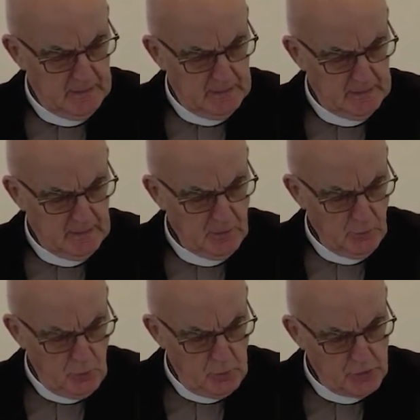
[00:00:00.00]
And the
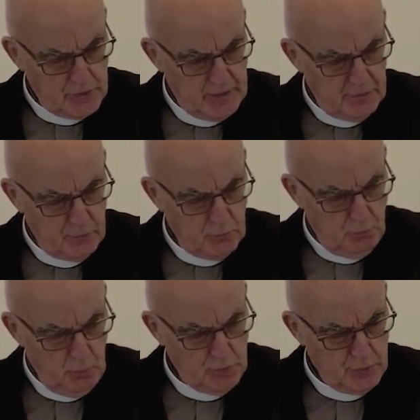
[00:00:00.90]
Lord said unto
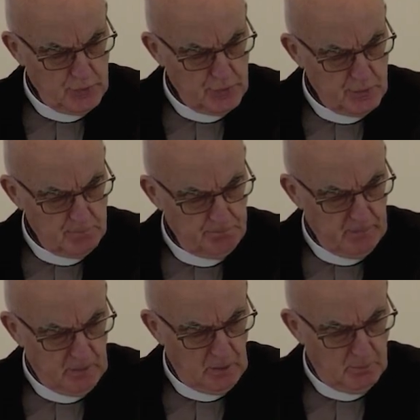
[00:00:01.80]
Moses,
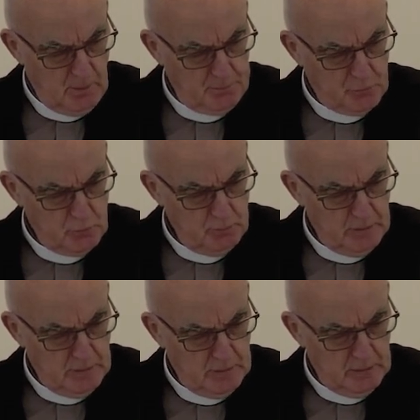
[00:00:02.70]
Come up to
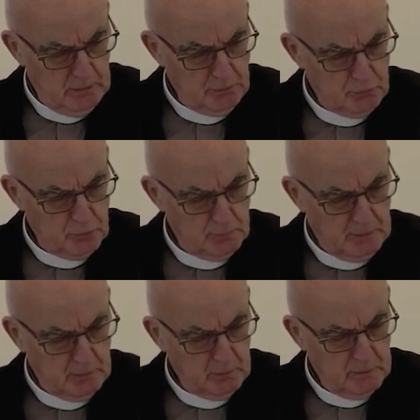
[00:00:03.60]
me unto the
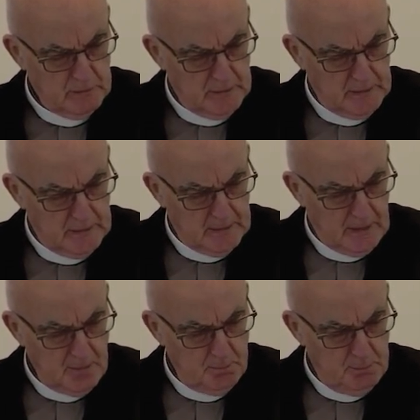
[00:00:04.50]
mount,
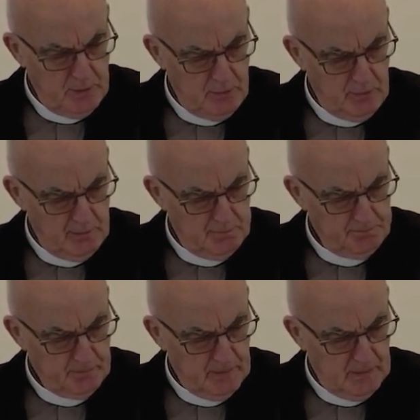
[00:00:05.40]
and be there,
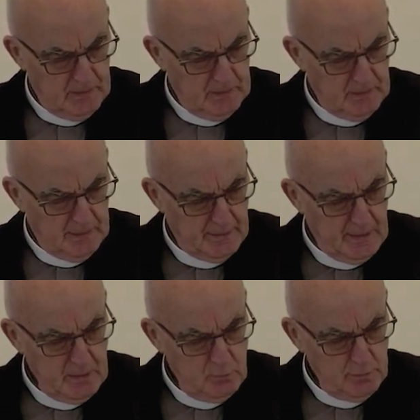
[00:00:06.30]
and I
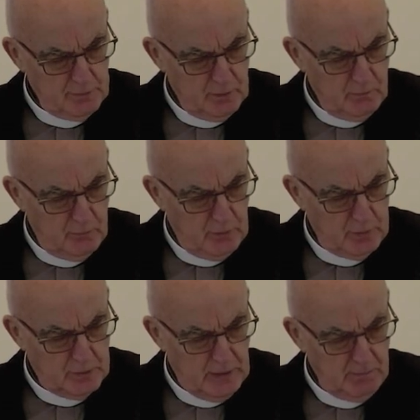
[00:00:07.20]
will give thee
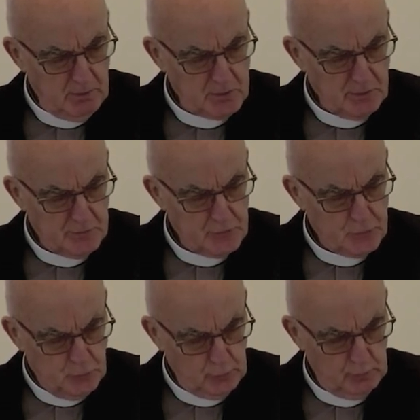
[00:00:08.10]
tables of
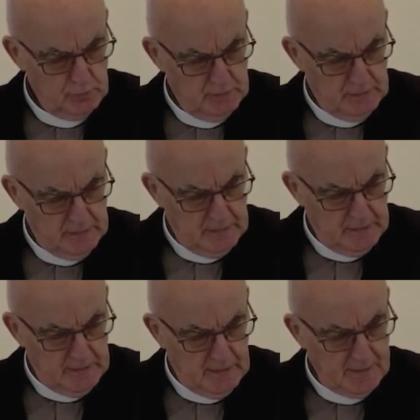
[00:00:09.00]
stone
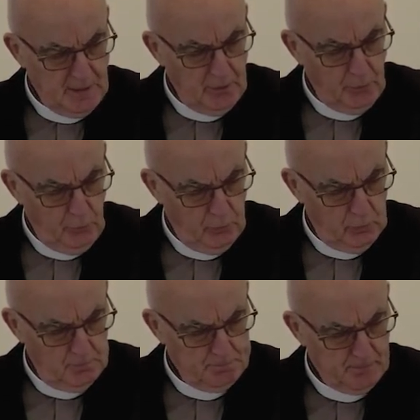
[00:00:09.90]
and a law
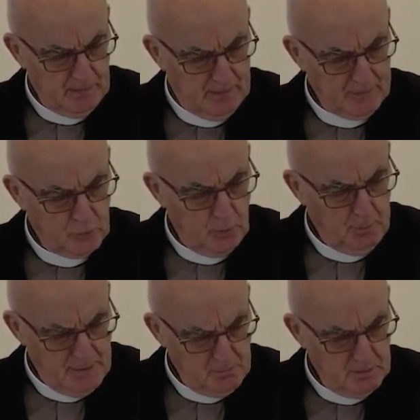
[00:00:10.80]
and
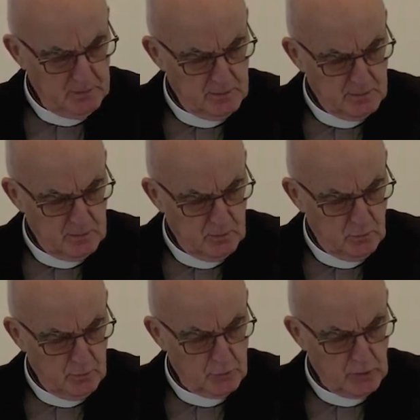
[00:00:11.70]
commandments
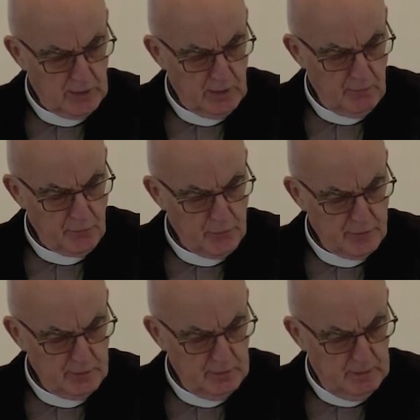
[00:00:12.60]
which I have
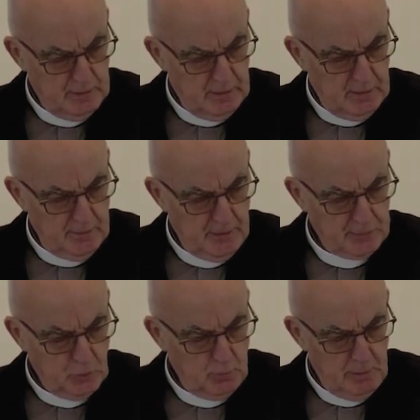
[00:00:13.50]
written, that
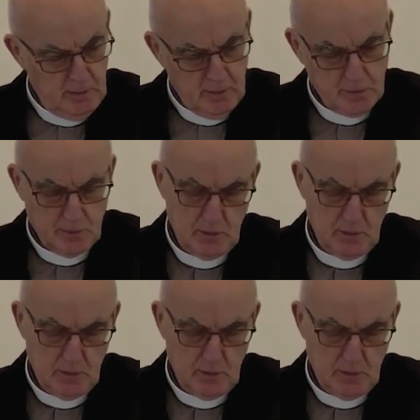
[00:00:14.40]
thou mayest